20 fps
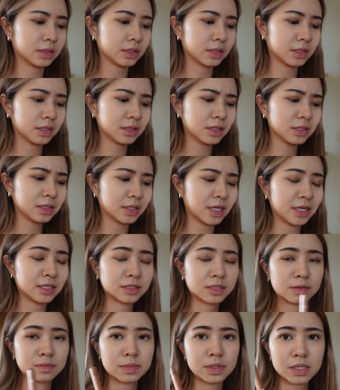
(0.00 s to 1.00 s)
this has
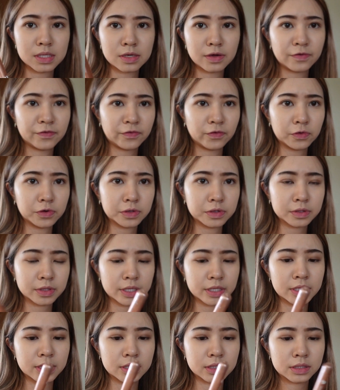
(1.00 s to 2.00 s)
lasted me for
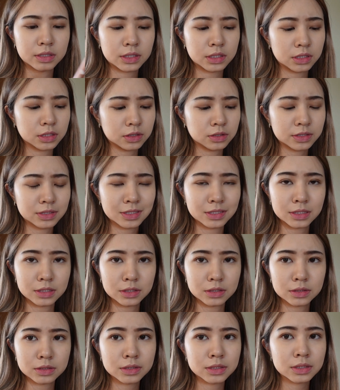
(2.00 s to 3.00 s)
like years and
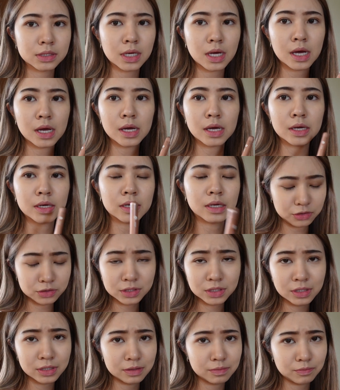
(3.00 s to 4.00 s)
years. I use
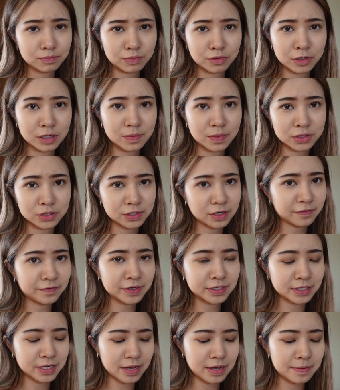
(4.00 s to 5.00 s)
it pretty much
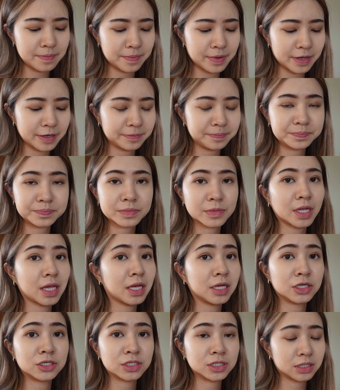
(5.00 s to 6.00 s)
every day, but
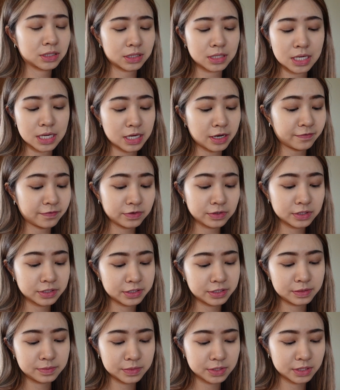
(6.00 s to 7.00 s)
it just never
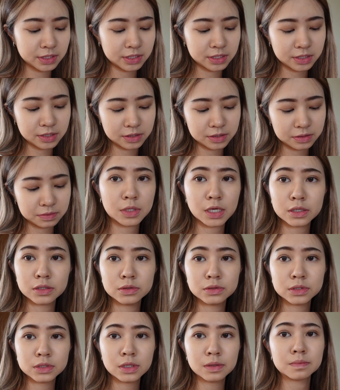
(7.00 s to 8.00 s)
seems to get
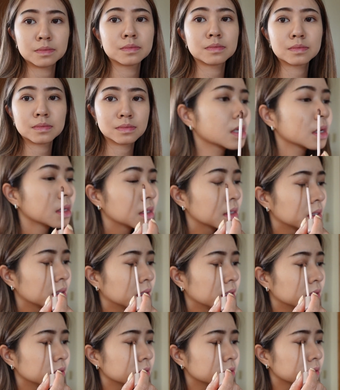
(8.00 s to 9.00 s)
used up.
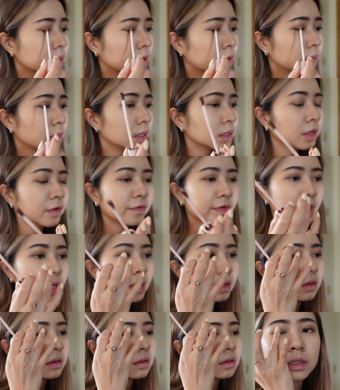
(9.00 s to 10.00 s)
So we love
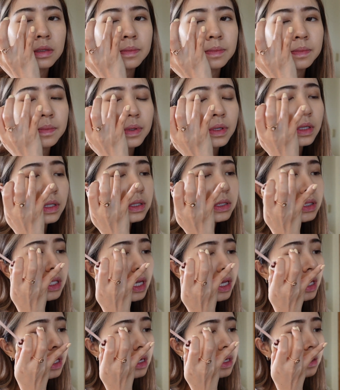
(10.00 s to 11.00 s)
that. I'm gonna put a
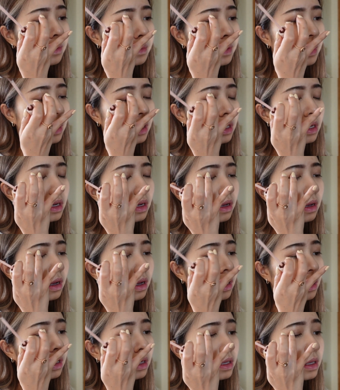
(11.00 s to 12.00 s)
tiny bit
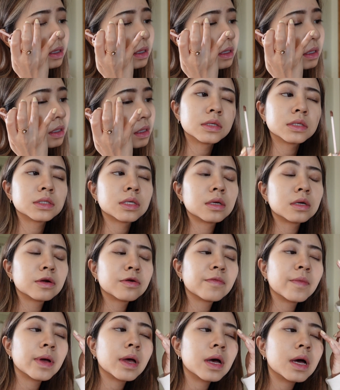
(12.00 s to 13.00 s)
on the center
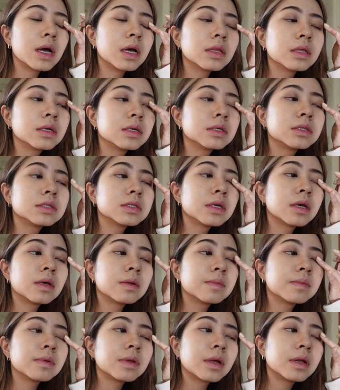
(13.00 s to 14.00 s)
of my eyelids
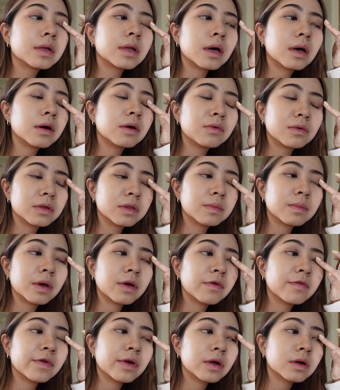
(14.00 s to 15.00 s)
and blend out with
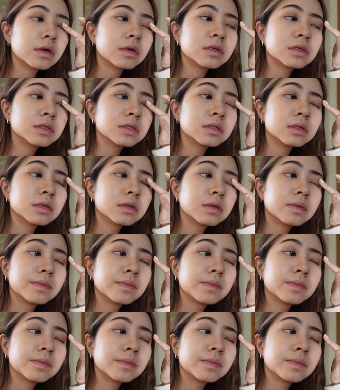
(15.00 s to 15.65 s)
my fingers.